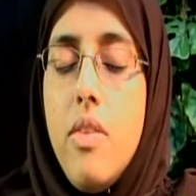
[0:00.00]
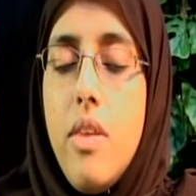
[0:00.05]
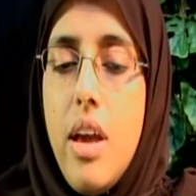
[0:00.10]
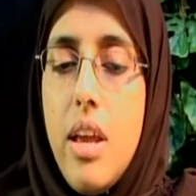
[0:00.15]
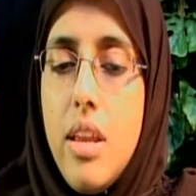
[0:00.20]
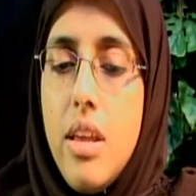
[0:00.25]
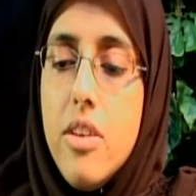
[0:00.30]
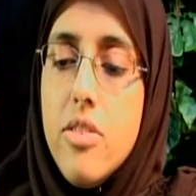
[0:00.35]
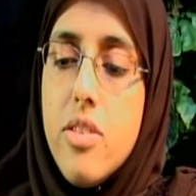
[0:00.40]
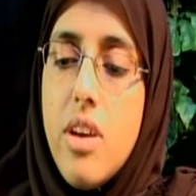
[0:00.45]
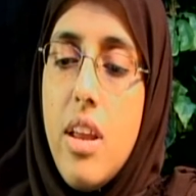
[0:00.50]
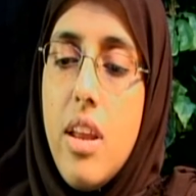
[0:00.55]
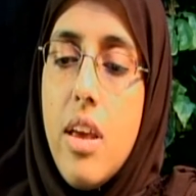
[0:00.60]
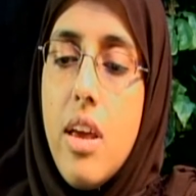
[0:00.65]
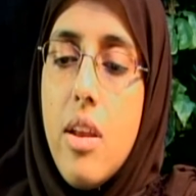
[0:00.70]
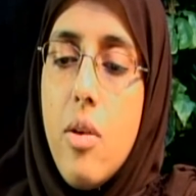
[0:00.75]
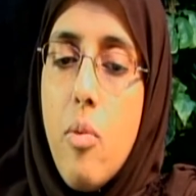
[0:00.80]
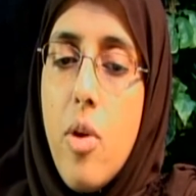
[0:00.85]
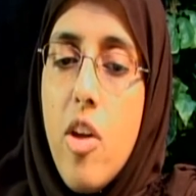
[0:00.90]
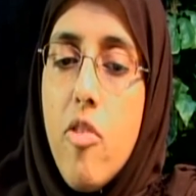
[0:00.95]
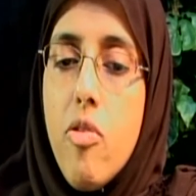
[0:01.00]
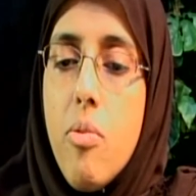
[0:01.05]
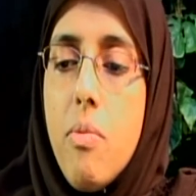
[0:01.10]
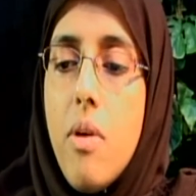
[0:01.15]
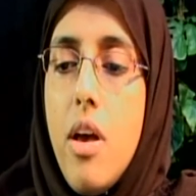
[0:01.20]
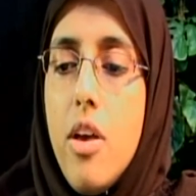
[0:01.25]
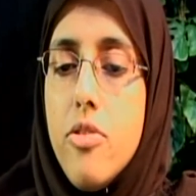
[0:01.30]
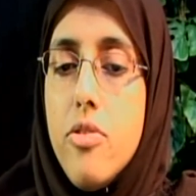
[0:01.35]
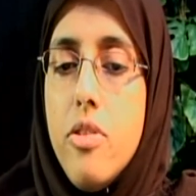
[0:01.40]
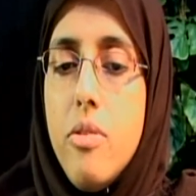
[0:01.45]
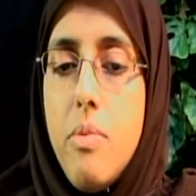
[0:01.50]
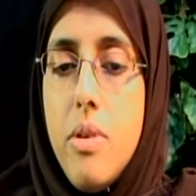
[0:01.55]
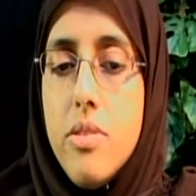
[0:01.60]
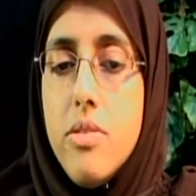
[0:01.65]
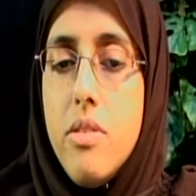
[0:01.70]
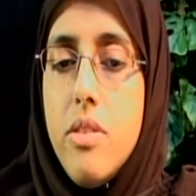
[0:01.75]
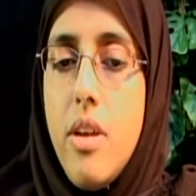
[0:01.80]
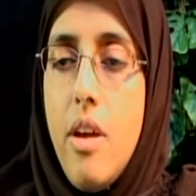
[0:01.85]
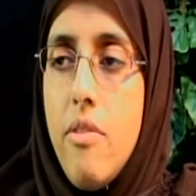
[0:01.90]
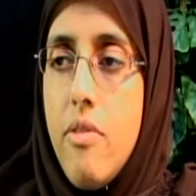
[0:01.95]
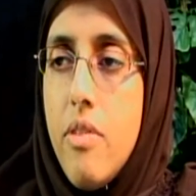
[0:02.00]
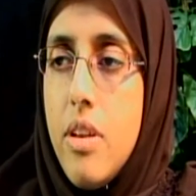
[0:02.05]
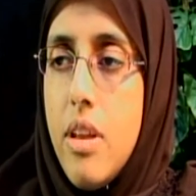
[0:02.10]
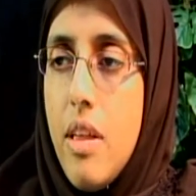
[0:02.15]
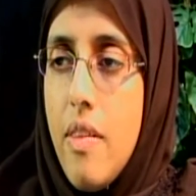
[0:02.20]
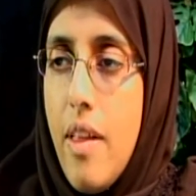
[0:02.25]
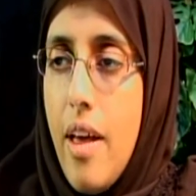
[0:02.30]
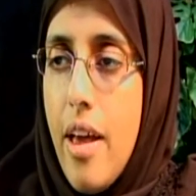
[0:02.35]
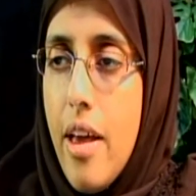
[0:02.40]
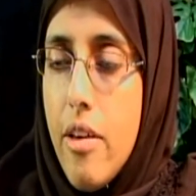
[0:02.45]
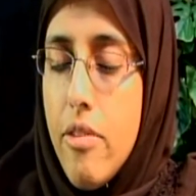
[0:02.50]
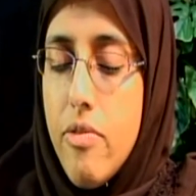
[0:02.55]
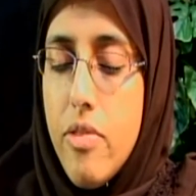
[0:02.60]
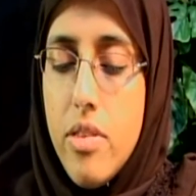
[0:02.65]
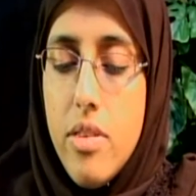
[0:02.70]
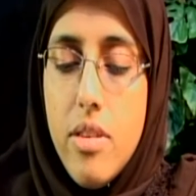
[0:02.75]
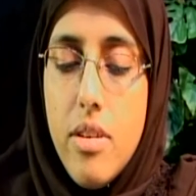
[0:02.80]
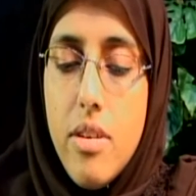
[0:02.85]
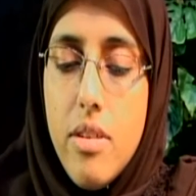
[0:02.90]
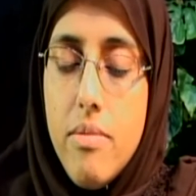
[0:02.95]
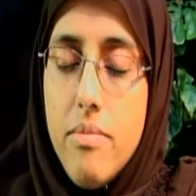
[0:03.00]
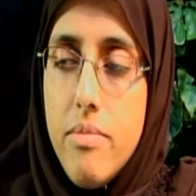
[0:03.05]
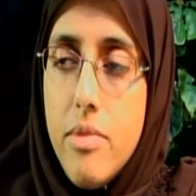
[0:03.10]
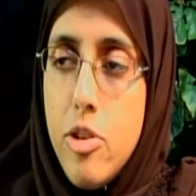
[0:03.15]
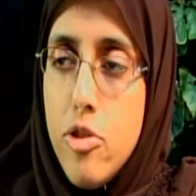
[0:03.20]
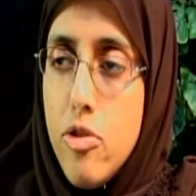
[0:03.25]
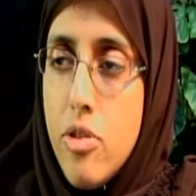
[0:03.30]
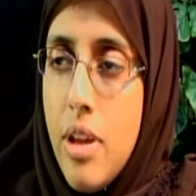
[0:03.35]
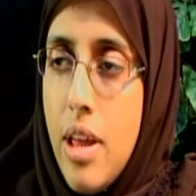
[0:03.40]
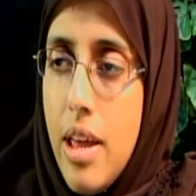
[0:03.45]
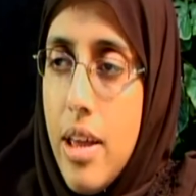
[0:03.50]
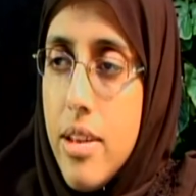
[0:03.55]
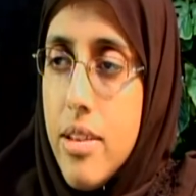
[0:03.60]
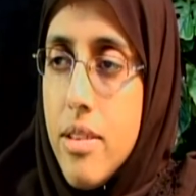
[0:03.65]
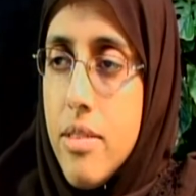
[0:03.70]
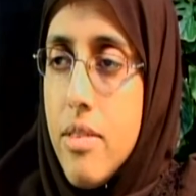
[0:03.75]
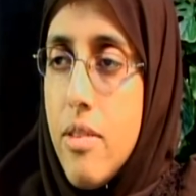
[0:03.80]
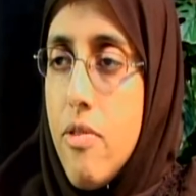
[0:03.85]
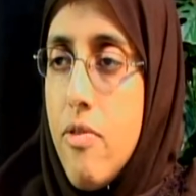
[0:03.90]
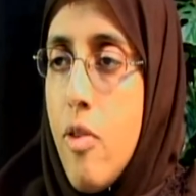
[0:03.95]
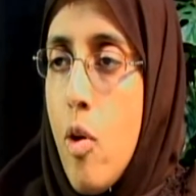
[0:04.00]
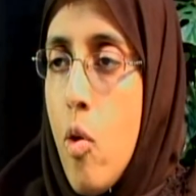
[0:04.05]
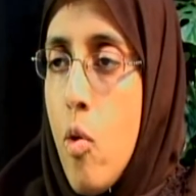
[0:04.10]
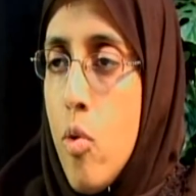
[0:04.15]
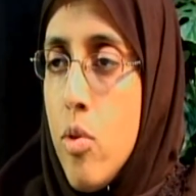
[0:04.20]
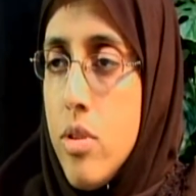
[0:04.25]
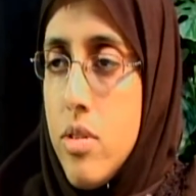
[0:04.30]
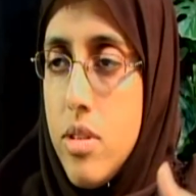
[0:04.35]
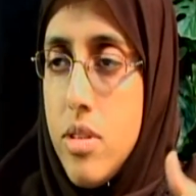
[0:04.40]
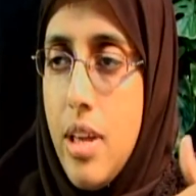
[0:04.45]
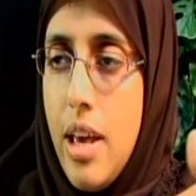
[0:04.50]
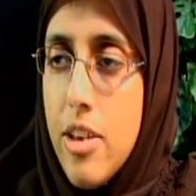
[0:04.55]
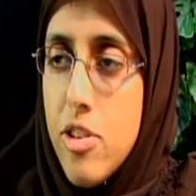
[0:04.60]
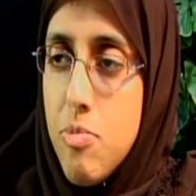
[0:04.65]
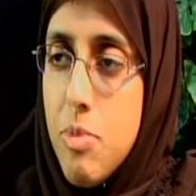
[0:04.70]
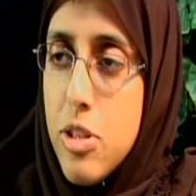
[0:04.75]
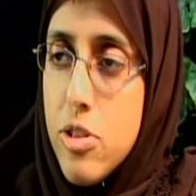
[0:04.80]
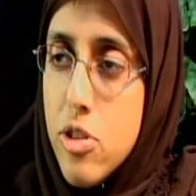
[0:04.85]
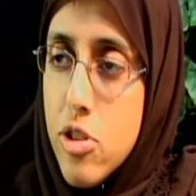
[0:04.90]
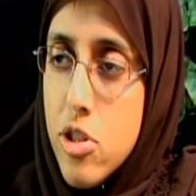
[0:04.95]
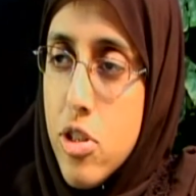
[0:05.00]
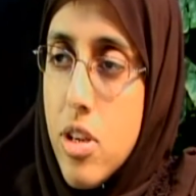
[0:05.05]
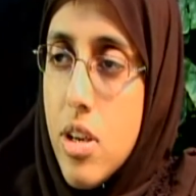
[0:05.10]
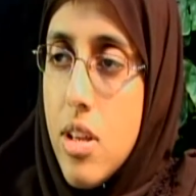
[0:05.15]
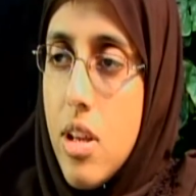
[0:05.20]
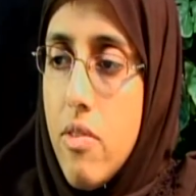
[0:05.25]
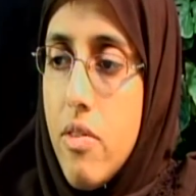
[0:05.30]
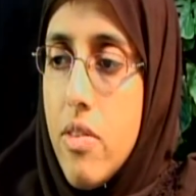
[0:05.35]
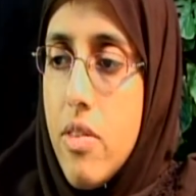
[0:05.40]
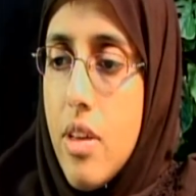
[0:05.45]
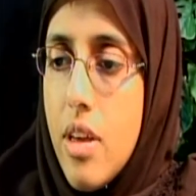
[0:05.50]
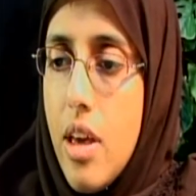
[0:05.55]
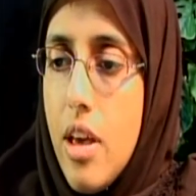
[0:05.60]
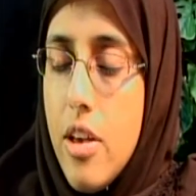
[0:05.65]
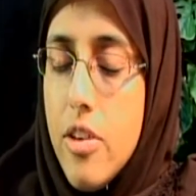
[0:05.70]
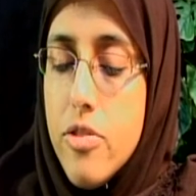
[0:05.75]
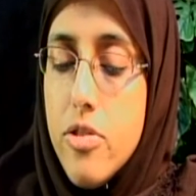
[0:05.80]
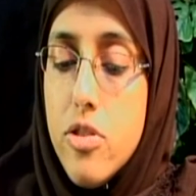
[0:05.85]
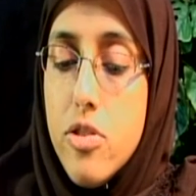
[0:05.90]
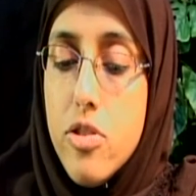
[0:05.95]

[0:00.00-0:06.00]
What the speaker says: the idea is to kind of get away from the hustle and bustle and everyday life and the internet and the phone and the text messaging and everything else, mm-hmm.